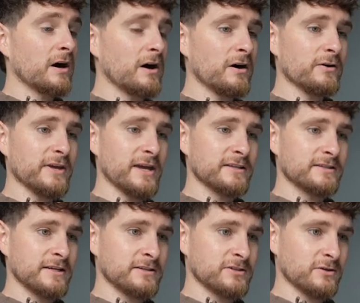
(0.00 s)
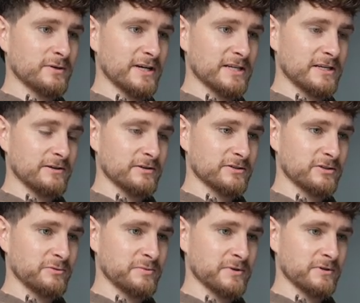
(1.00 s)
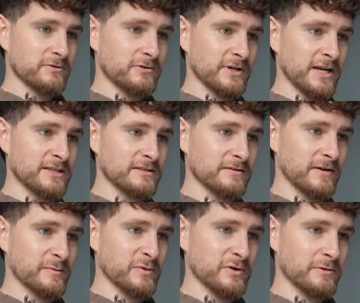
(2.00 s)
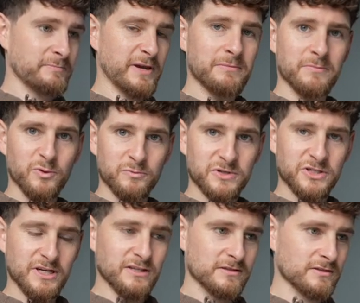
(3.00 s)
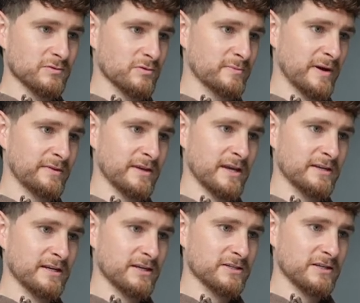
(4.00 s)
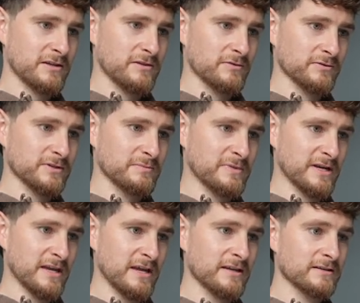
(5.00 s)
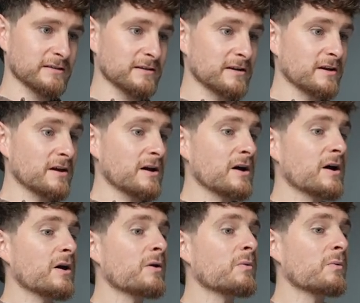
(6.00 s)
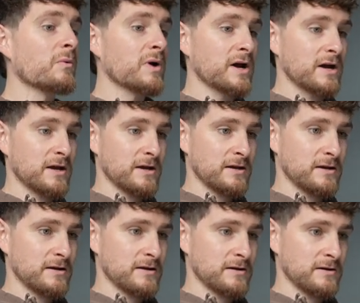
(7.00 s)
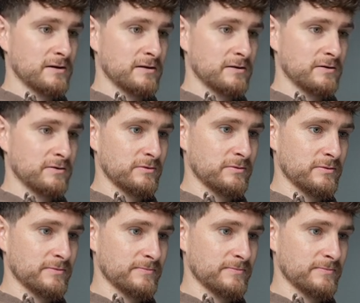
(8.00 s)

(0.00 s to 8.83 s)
Oh yeah, day 2 I actually got super creative. I bought a pinball machine to talk about the ADHD thoughts in my head. Wow.